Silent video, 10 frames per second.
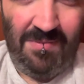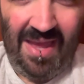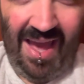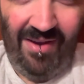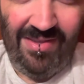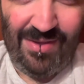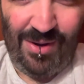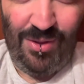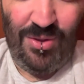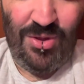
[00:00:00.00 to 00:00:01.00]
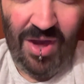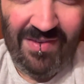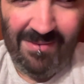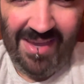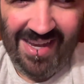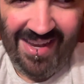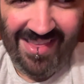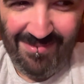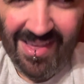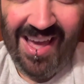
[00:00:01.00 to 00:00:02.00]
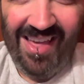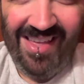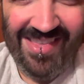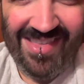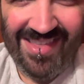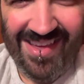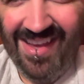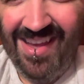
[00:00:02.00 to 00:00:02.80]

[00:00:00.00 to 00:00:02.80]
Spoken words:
me out and started shoving me into something else.